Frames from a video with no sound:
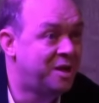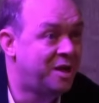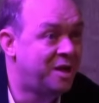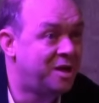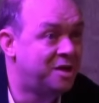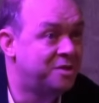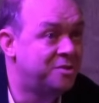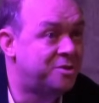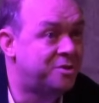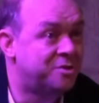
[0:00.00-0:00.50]

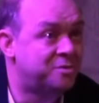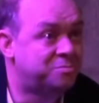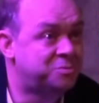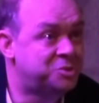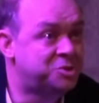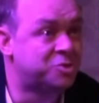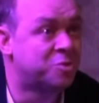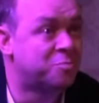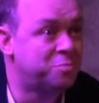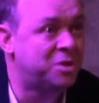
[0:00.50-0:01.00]
Uh, that are
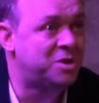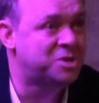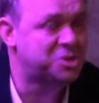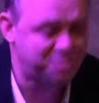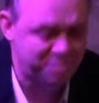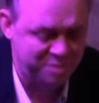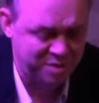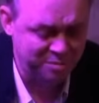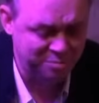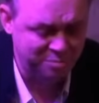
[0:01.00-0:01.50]

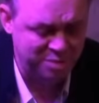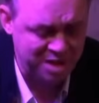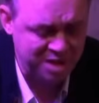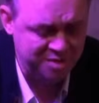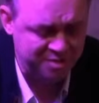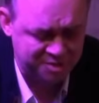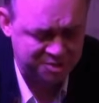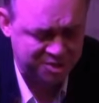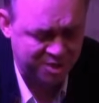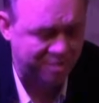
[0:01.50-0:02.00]
surplus ben
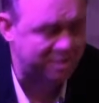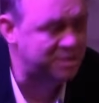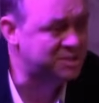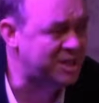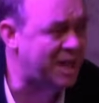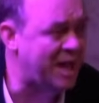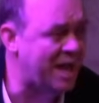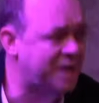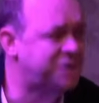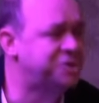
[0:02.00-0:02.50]
beneath its
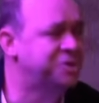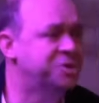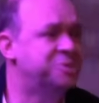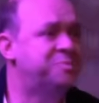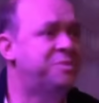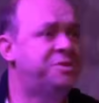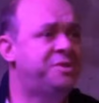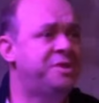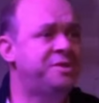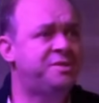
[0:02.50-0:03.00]
current
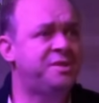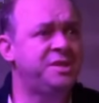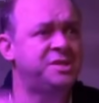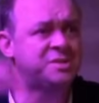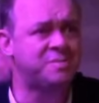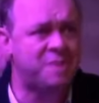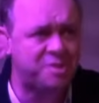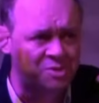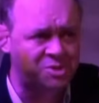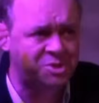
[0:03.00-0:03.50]
actions, but that the,
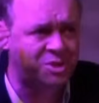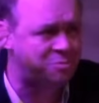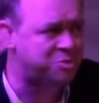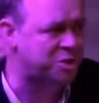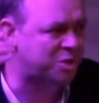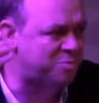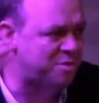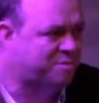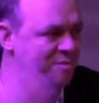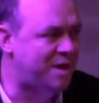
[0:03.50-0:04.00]
somehow the
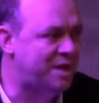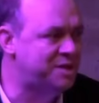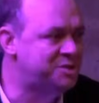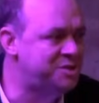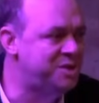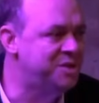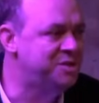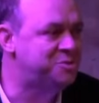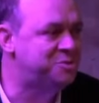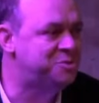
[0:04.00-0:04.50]
subject
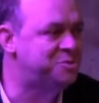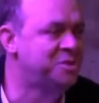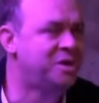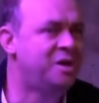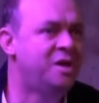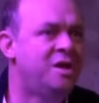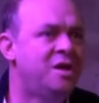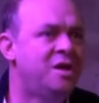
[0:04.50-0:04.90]
provides these.